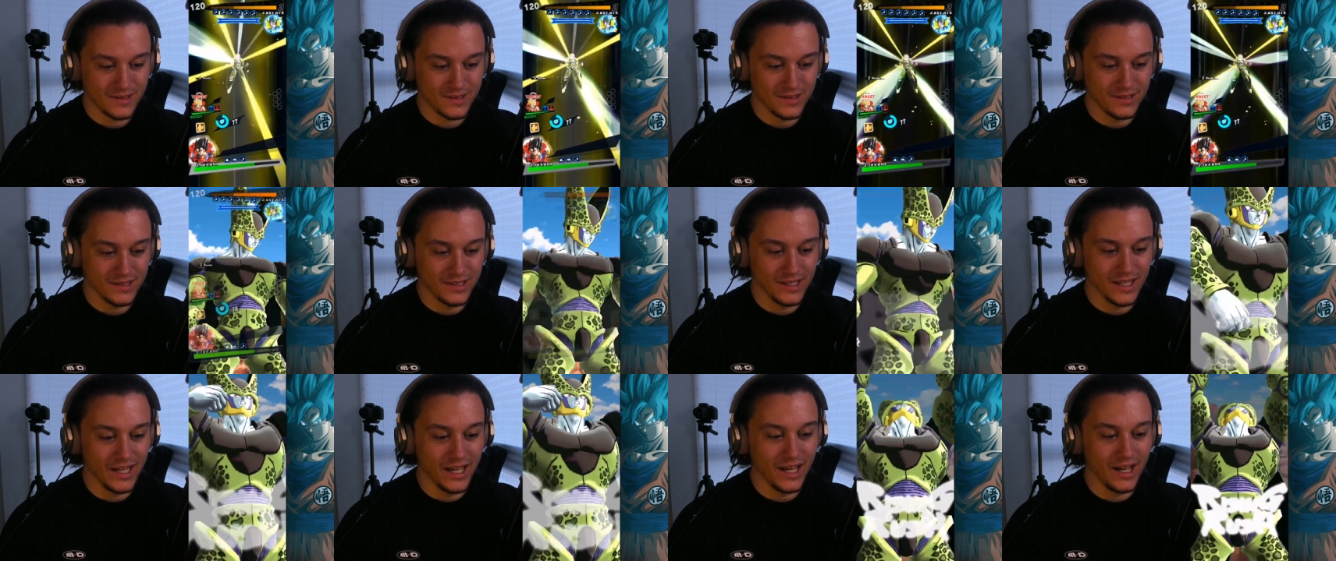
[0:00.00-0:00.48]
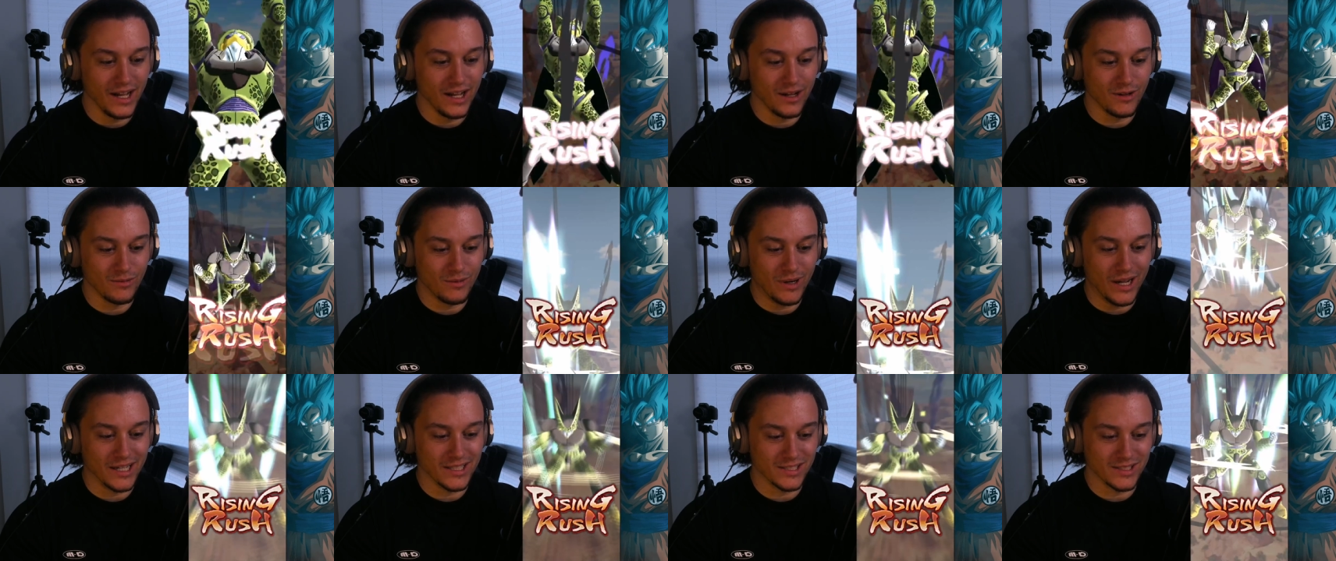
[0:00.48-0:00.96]
Yeah,
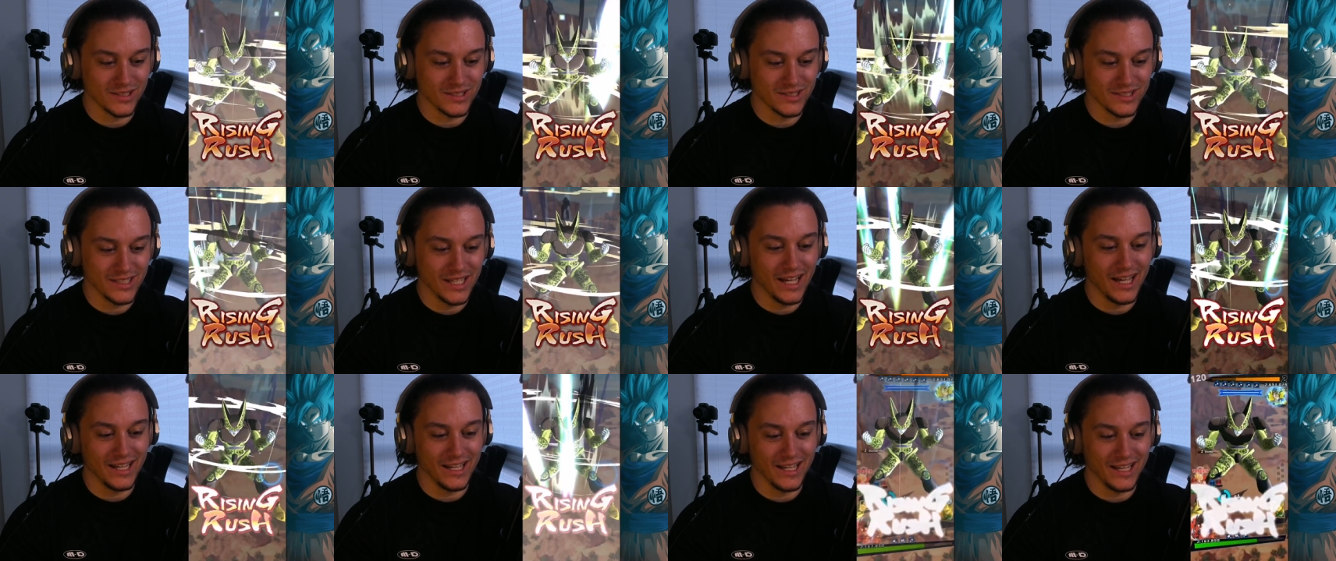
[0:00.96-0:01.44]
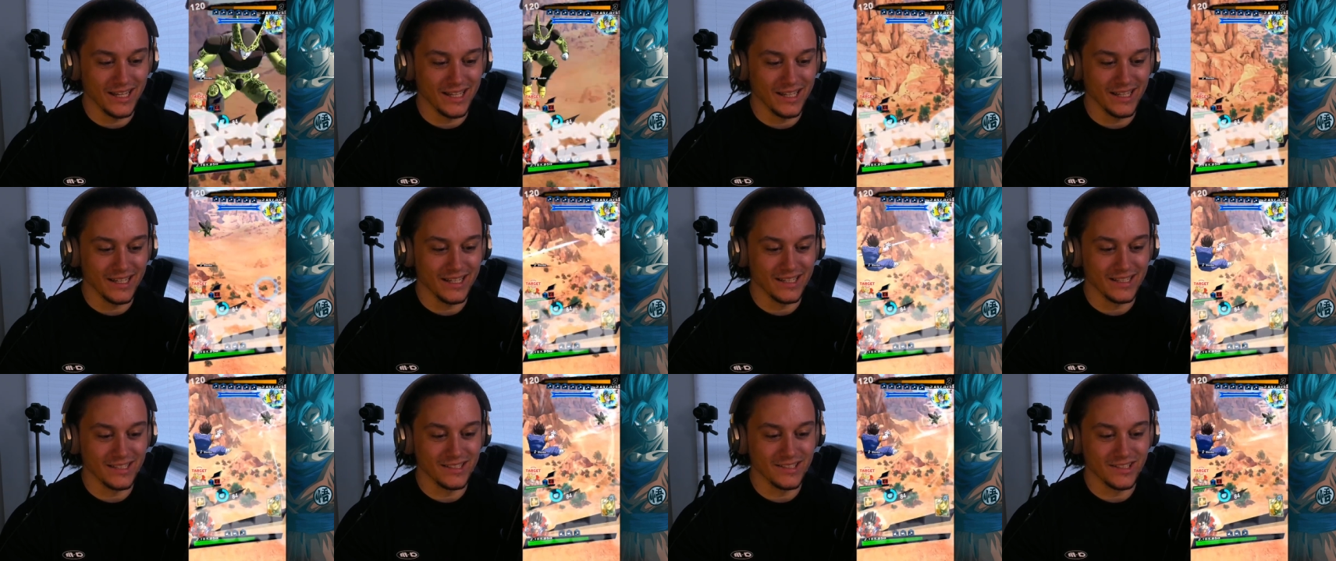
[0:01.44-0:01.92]
rising. Yeah, yeah,
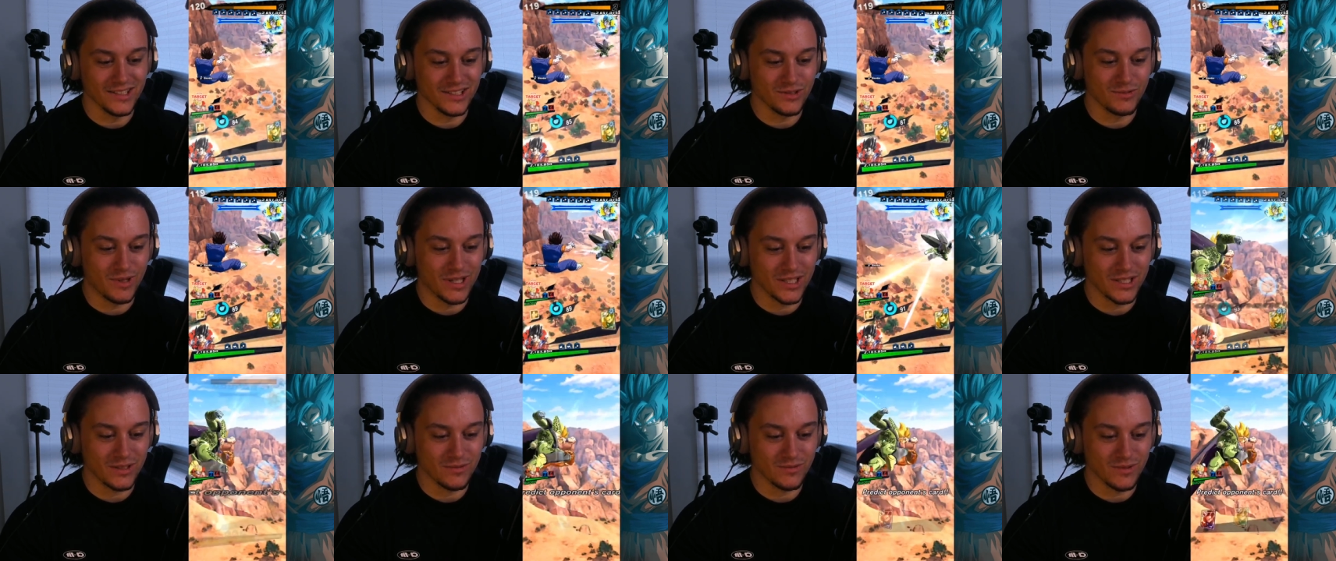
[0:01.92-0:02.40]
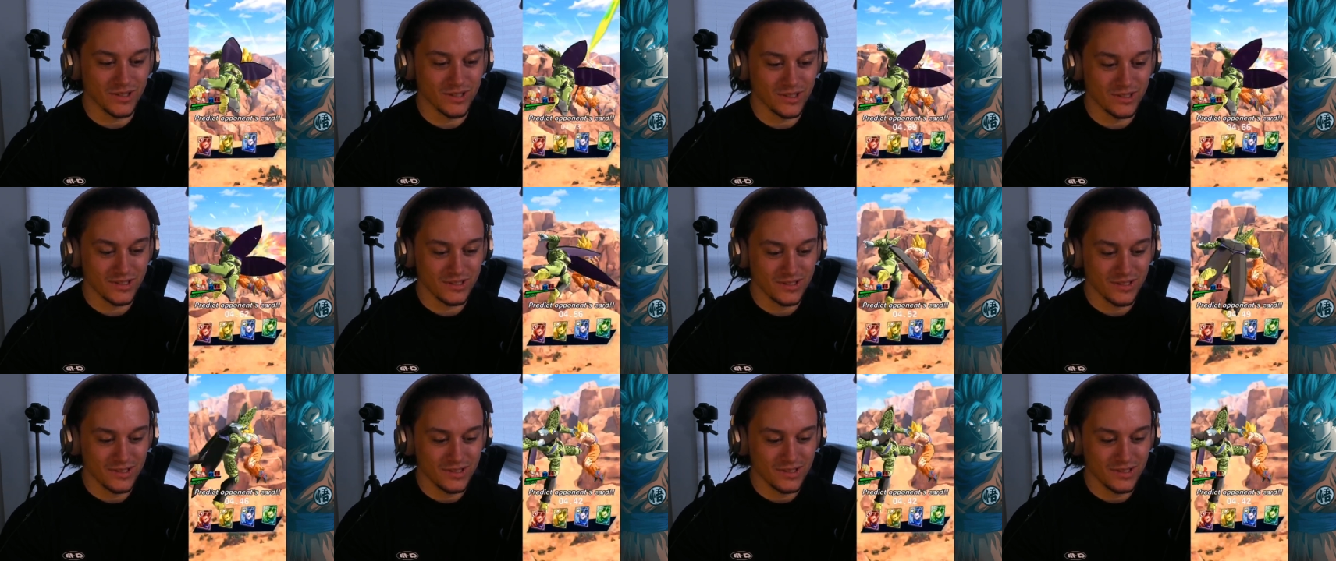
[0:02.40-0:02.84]
yeah. He just rising rush.